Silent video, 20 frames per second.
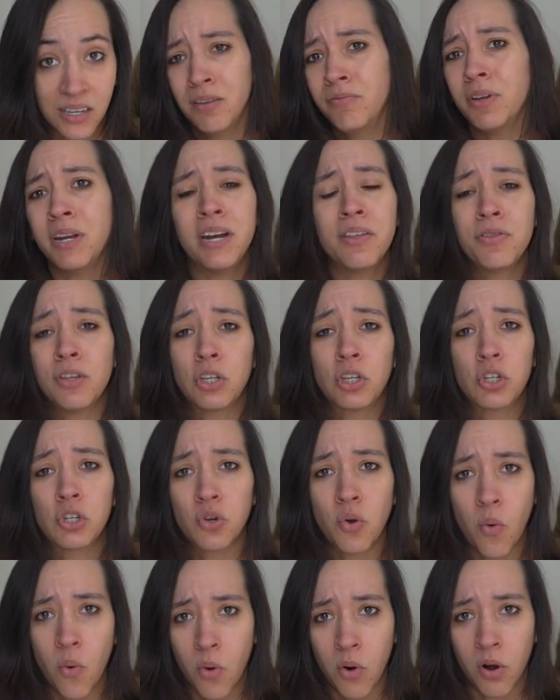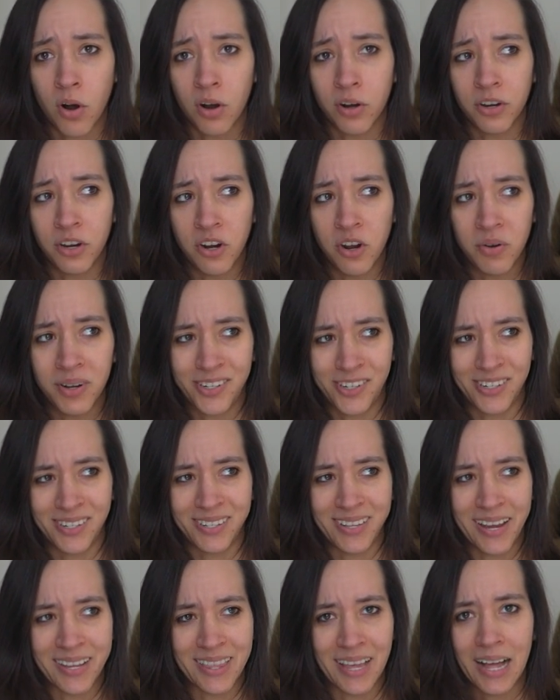Even in the score, you know, it's
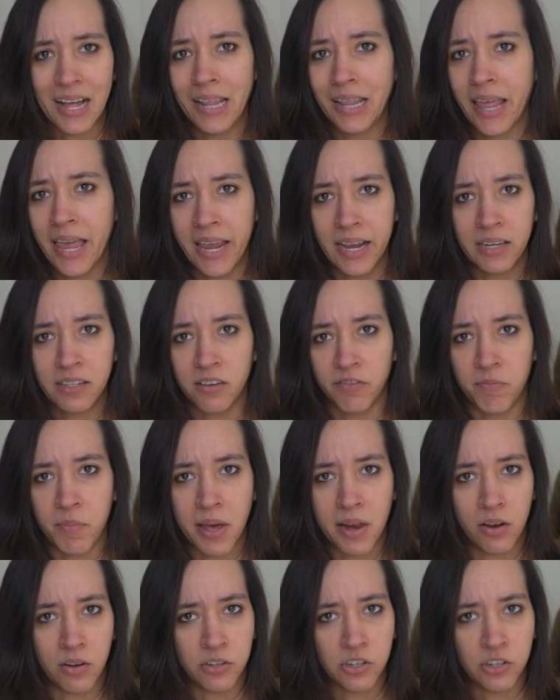just like the clangs of metal,